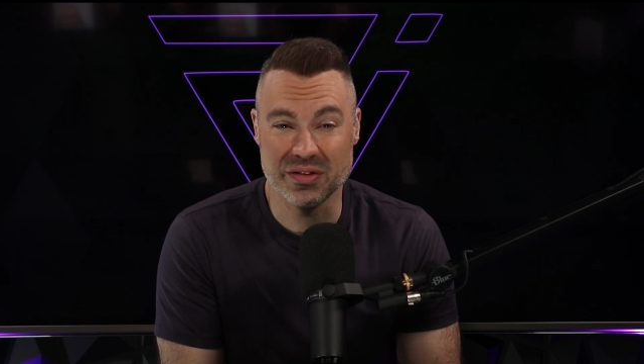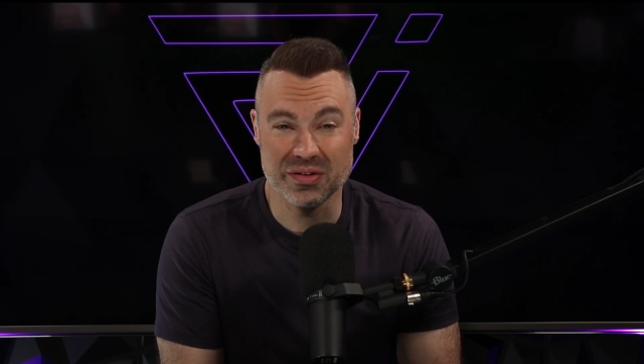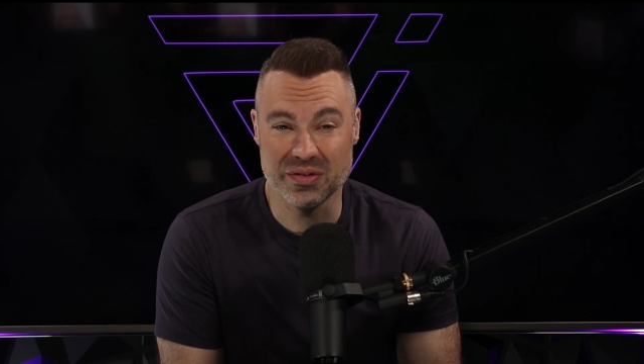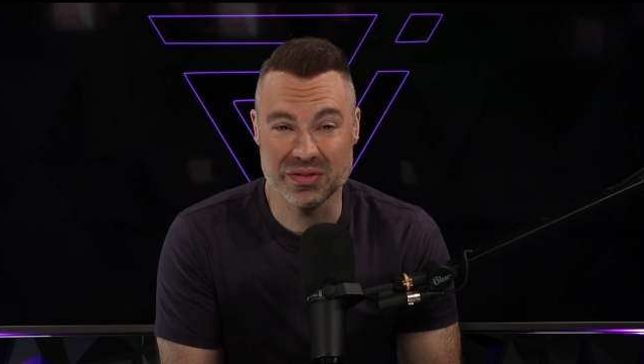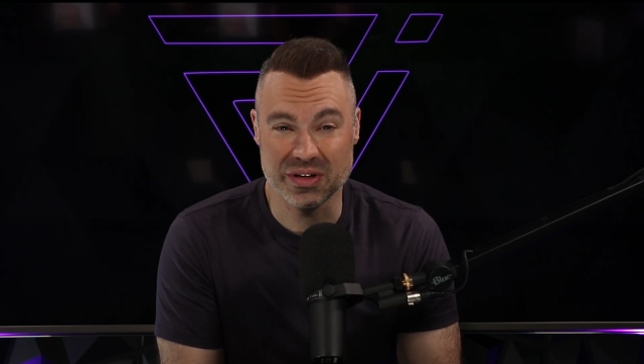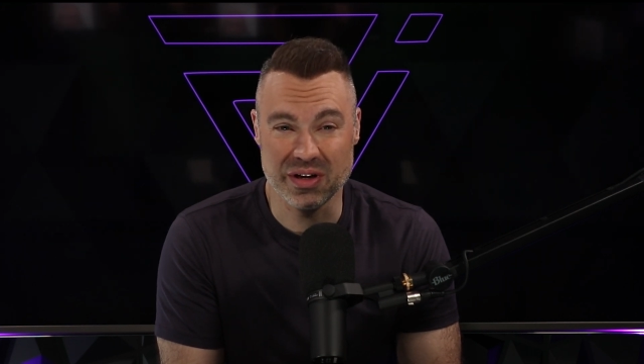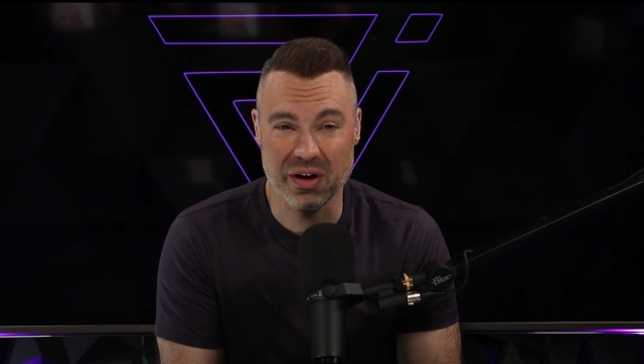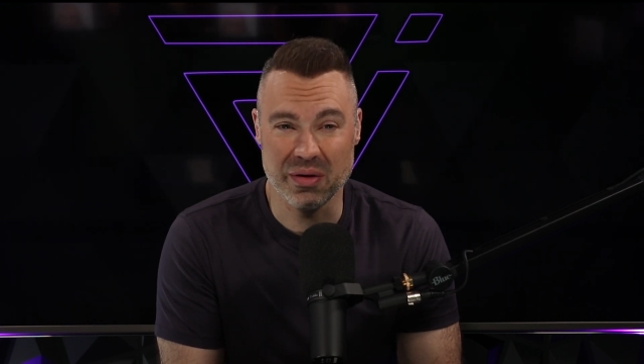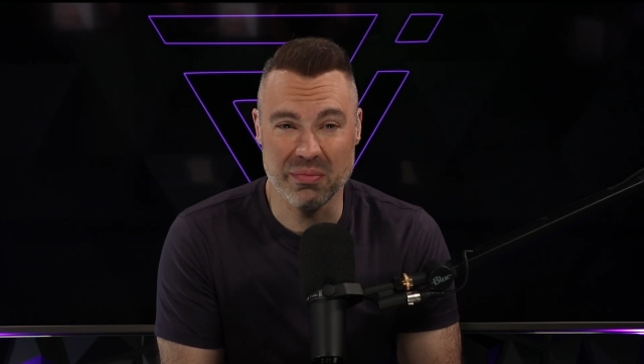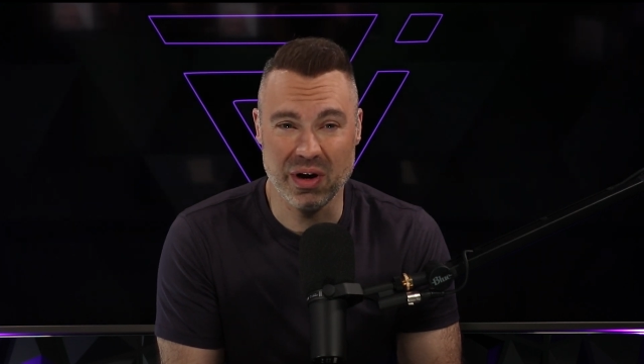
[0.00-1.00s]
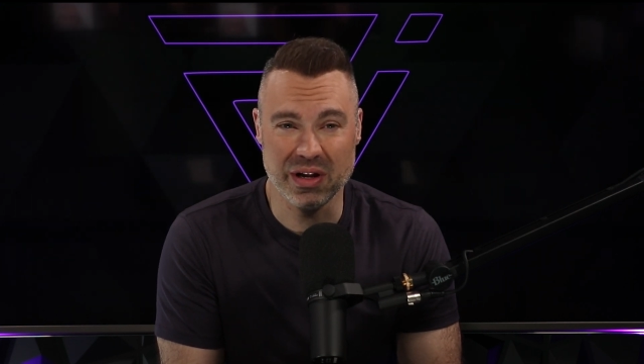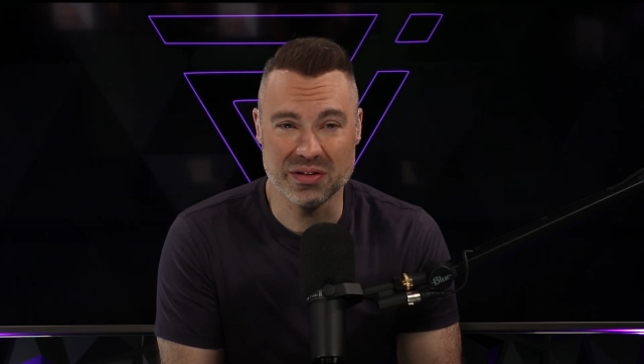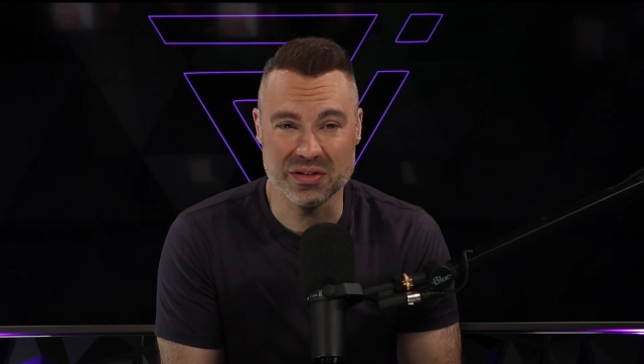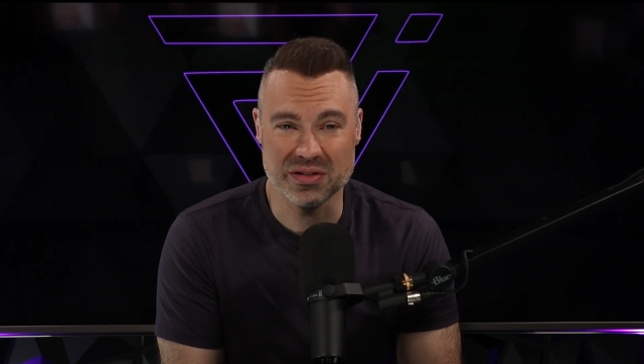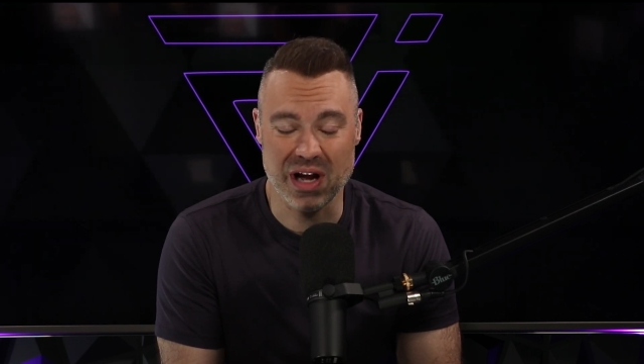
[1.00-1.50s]
they're using money
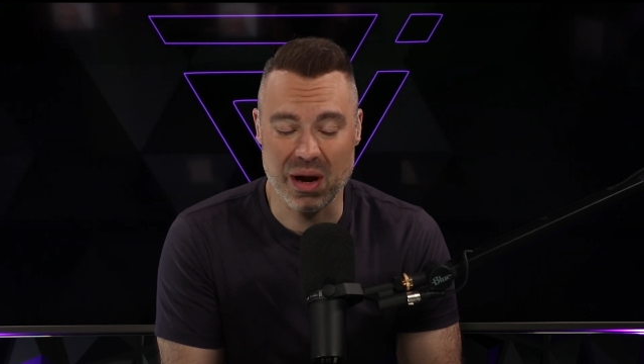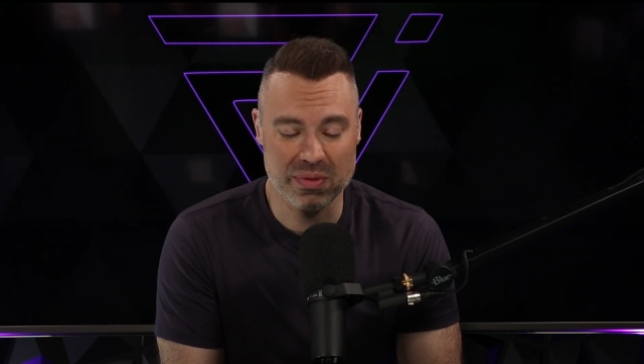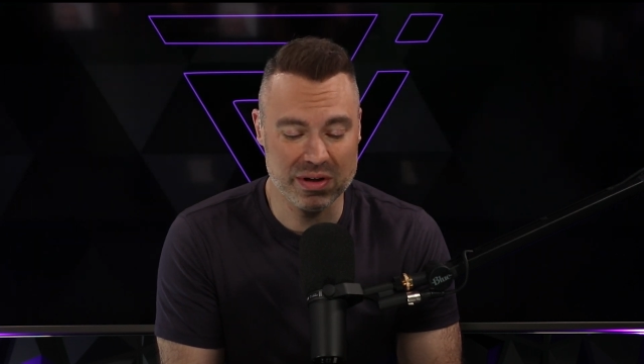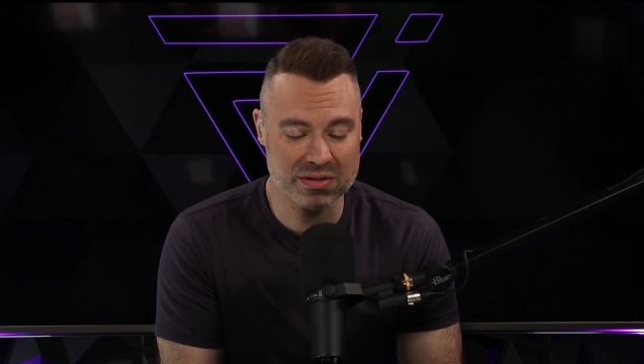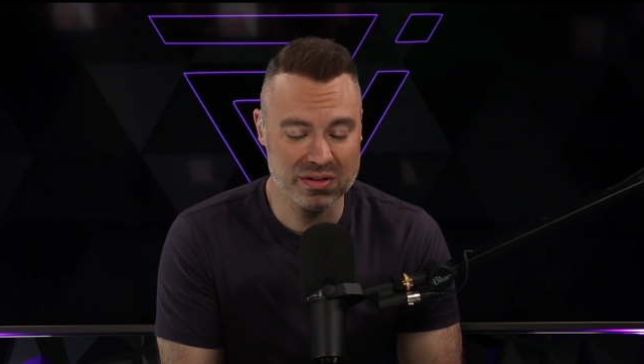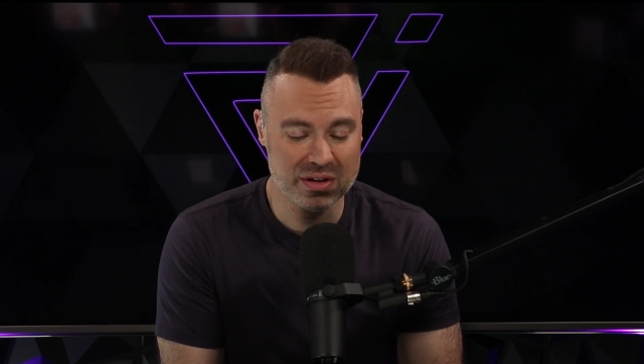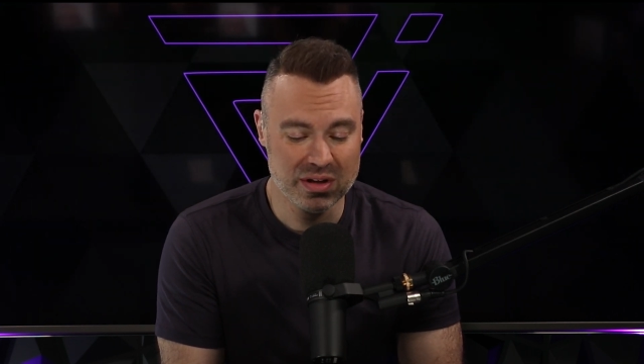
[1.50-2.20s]
to stop this.